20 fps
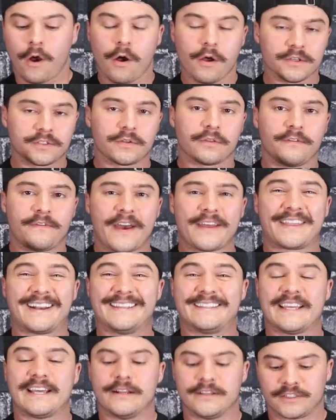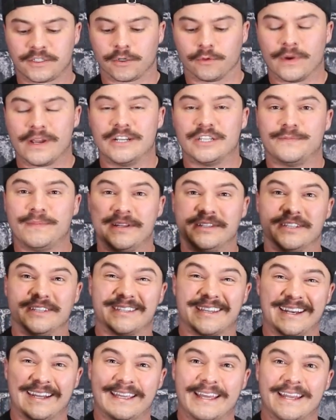Also, the fact that it's in a syringe means
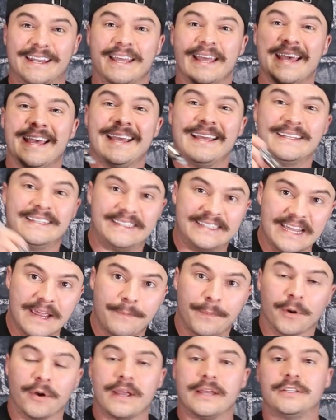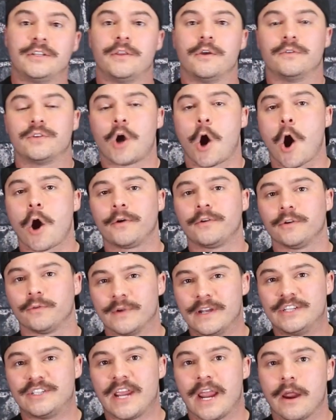it's going to get deeper into those hard to
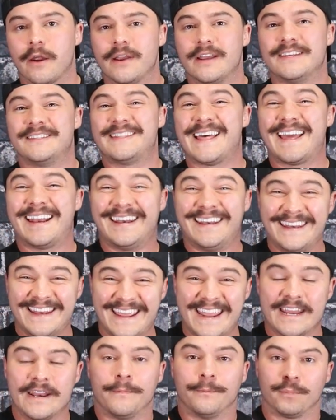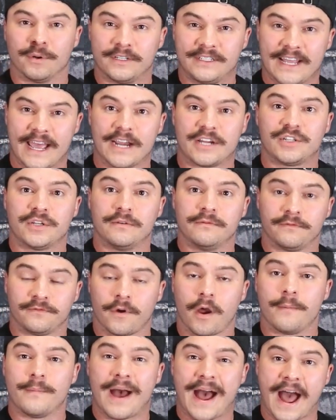reach areas that need protection
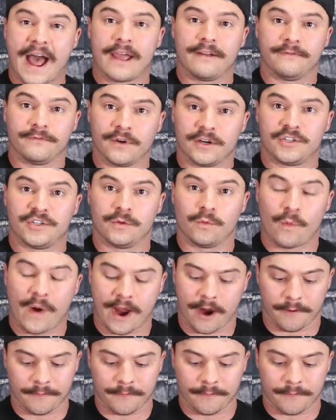from high friction wear.